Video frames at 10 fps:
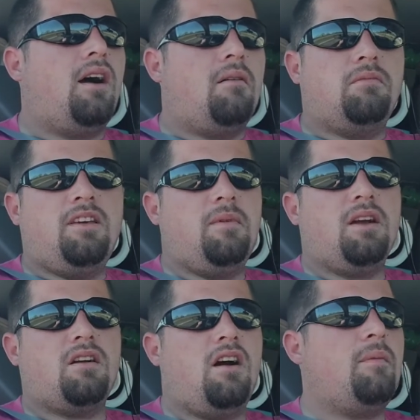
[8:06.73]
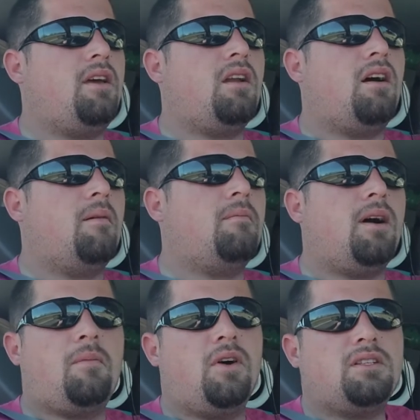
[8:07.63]
Leave me a comment.
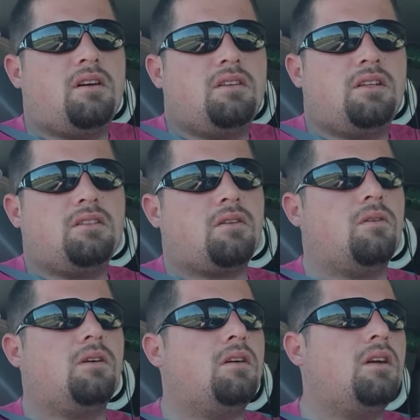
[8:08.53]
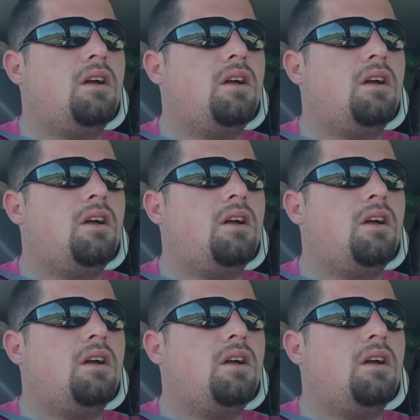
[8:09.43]
I'm always on Discord.